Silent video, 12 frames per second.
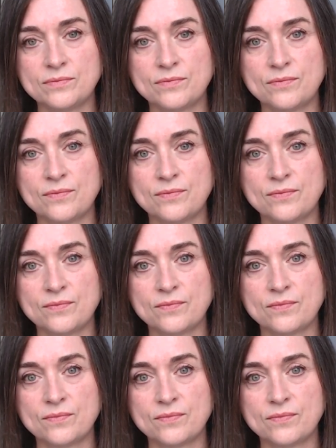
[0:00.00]

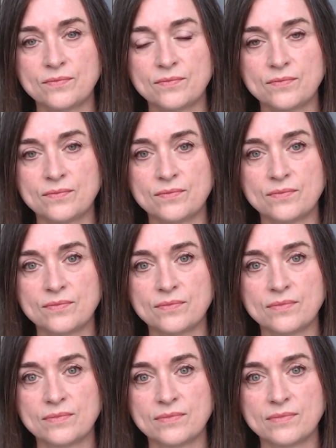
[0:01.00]

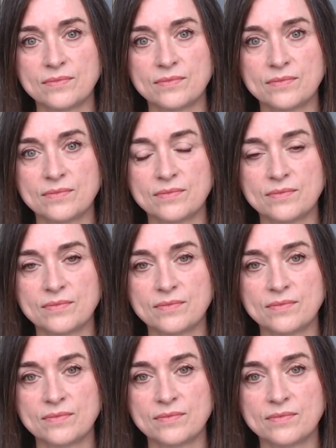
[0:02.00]

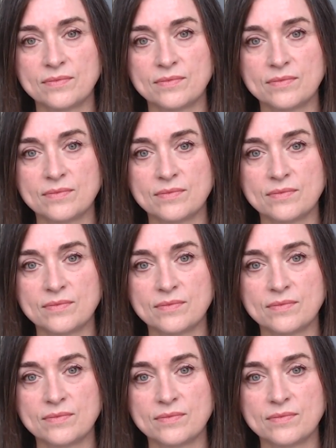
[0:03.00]
No words are spoken by the person on screen.